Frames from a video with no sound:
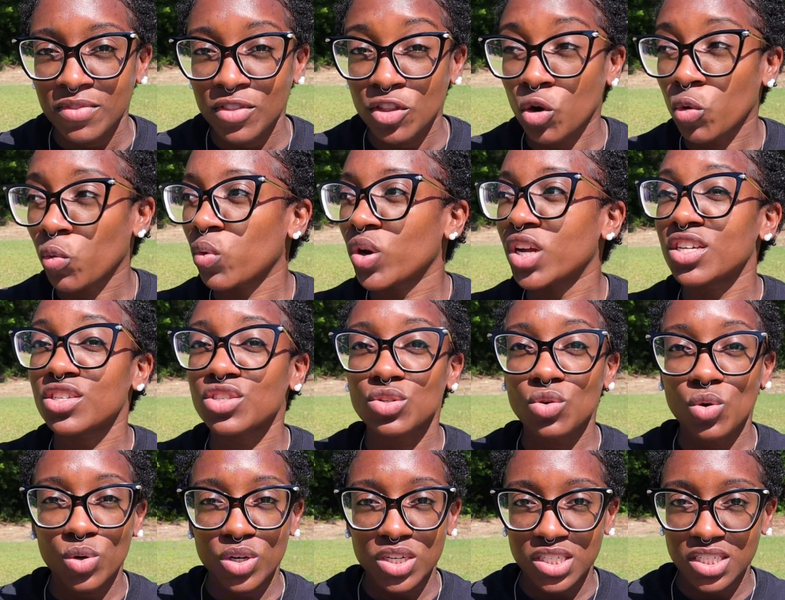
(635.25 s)
The
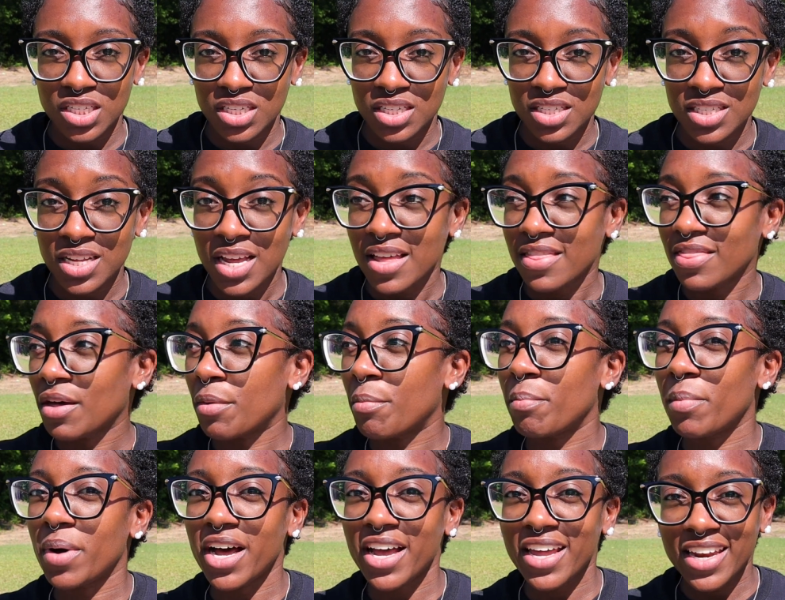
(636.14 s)
resources, the
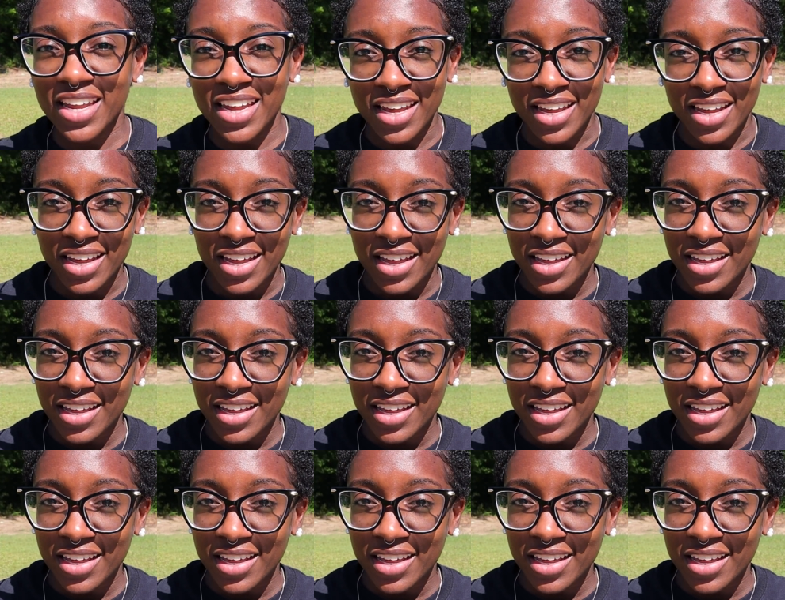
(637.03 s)
money,